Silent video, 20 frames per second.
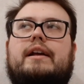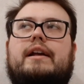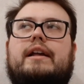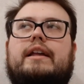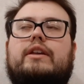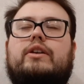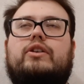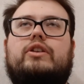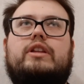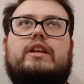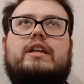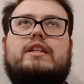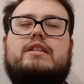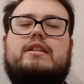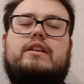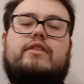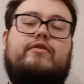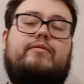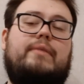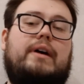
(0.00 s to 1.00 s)
you're gonna get
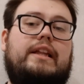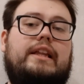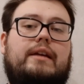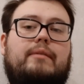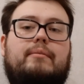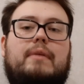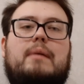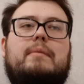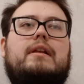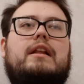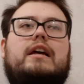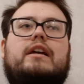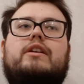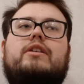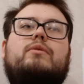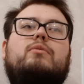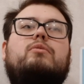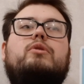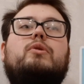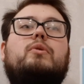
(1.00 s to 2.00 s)
enough money. Maybe like
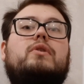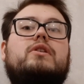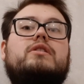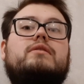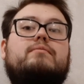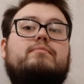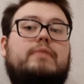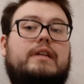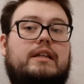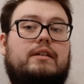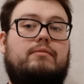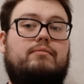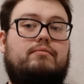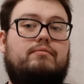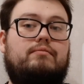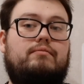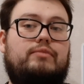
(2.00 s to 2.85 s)
you won't be,